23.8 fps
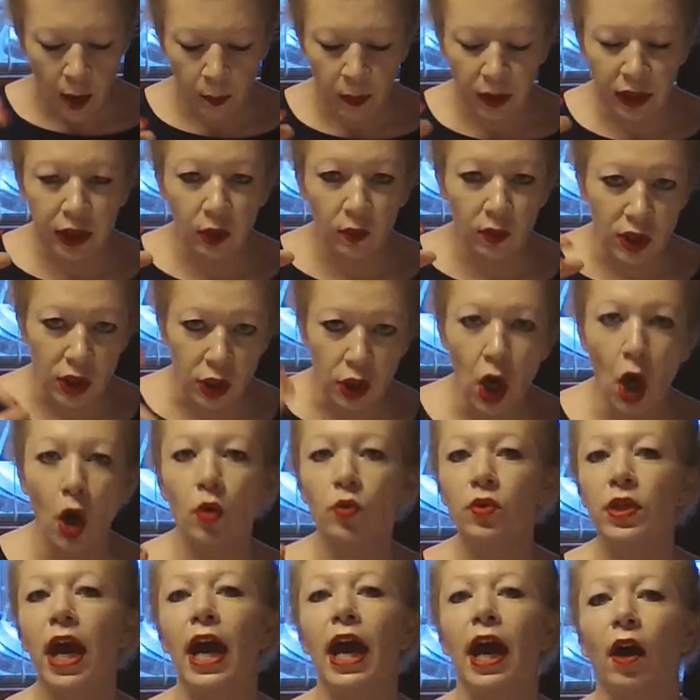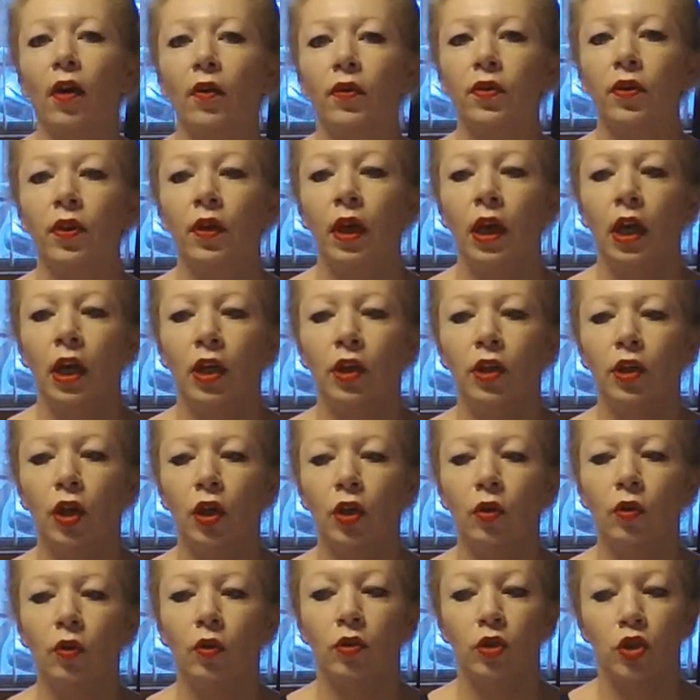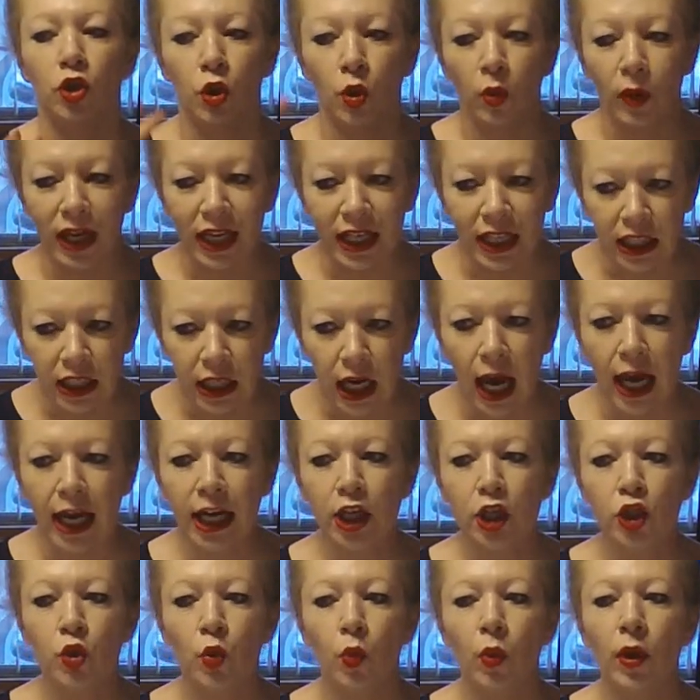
But there is no doubt that to engage